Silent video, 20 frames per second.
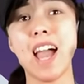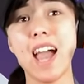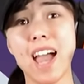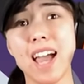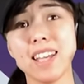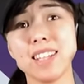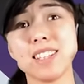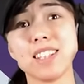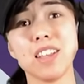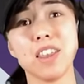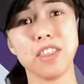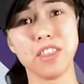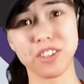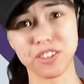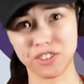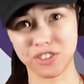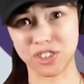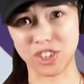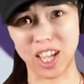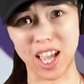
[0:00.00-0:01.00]
as the
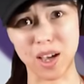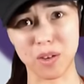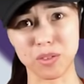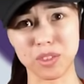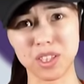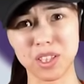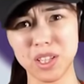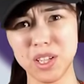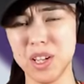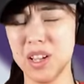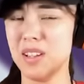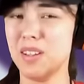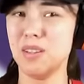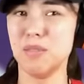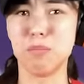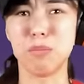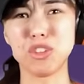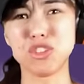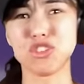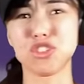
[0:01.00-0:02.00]
scout,
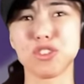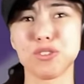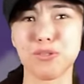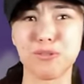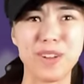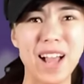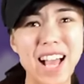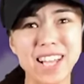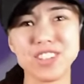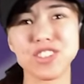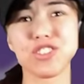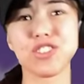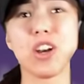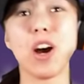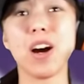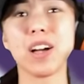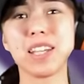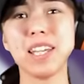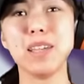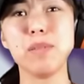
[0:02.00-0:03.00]
Mr. Fast
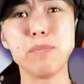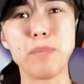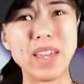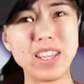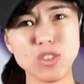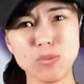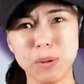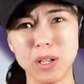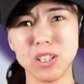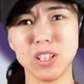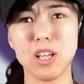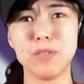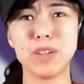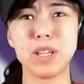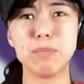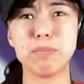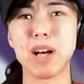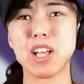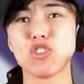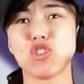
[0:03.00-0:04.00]
Talking Baseball
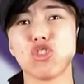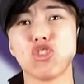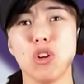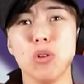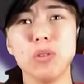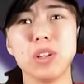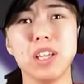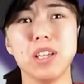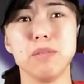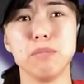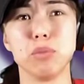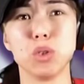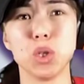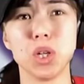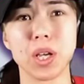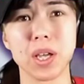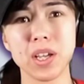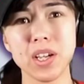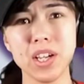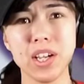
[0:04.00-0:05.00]
Loving Bostonian
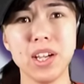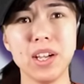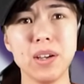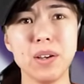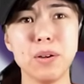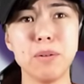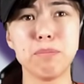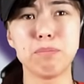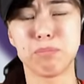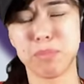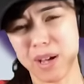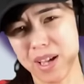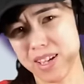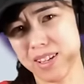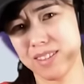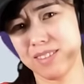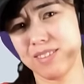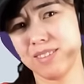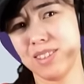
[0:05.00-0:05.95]
Boy. But